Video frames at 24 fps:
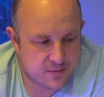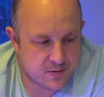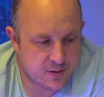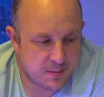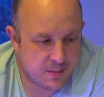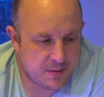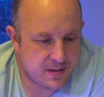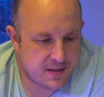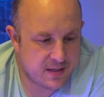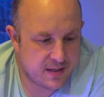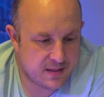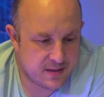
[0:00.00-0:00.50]

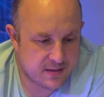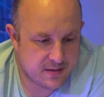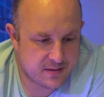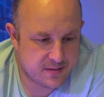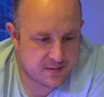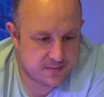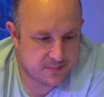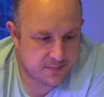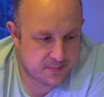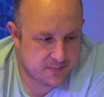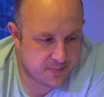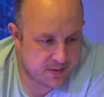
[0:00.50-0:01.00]
some of
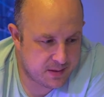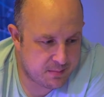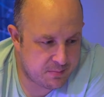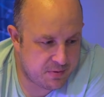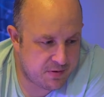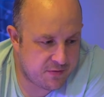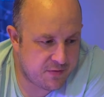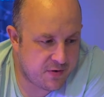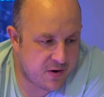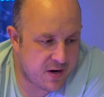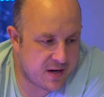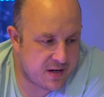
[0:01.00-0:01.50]
these
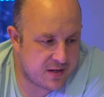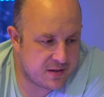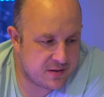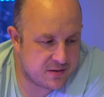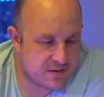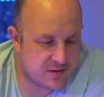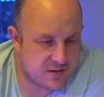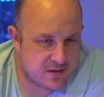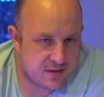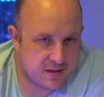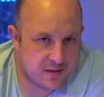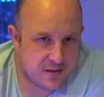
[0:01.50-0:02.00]

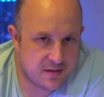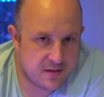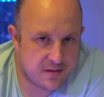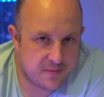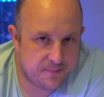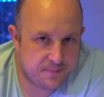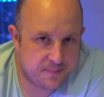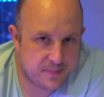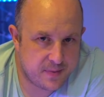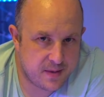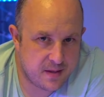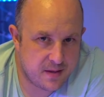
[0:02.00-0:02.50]
providers that
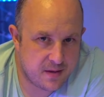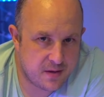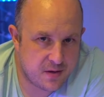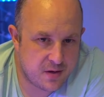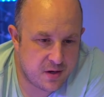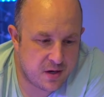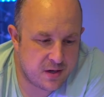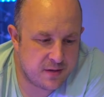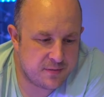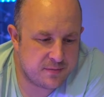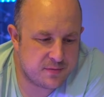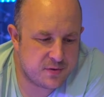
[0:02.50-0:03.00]

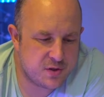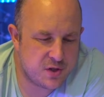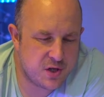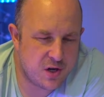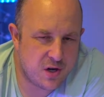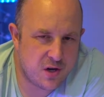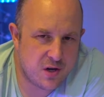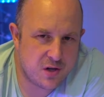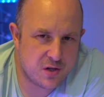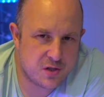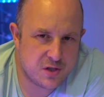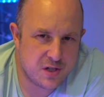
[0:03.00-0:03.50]
kind of
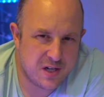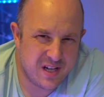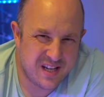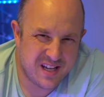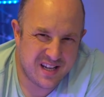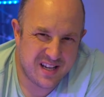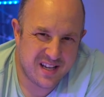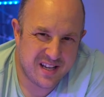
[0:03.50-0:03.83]
charge